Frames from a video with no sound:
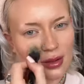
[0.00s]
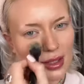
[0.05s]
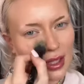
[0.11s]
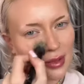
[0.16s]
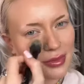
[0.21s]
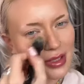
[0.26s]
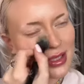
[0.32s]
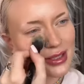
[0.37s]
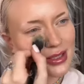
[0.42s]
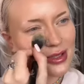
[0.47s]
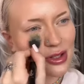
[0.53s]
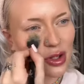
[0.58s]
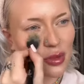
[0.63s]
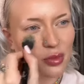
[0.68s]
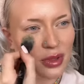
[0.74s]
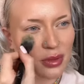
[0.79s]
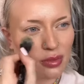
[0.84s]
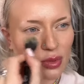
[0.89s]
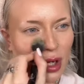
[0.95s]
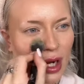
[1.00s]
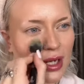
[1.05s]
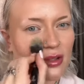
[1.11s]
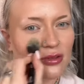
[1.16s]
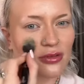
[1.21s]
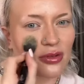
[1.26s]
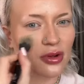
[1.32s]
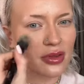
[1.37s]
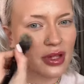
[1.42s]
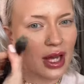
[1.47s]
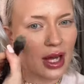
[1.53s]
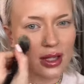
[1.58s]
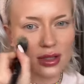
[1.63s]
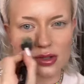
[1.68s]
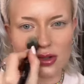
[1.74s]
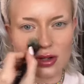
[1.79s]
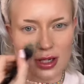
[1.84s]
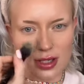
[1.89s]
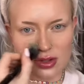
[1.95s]
I mean, it could be brighter for the
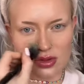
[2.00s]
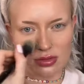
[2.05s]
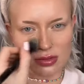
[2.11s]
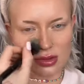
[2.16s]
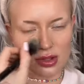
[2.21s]
under eye, to be